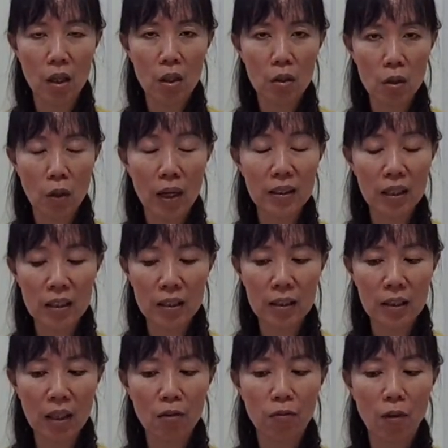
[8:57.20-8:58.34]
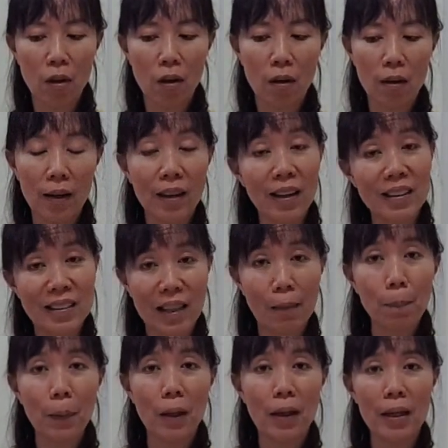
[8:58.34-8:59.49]
So I just take for an
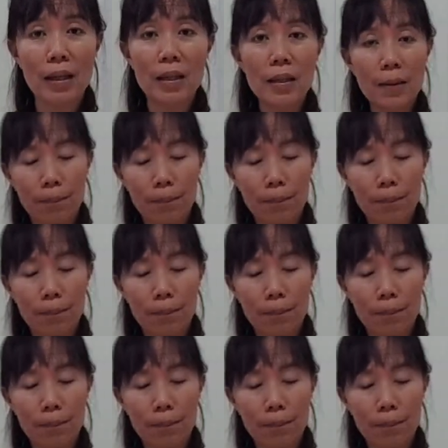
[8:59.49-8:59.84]
example, okay,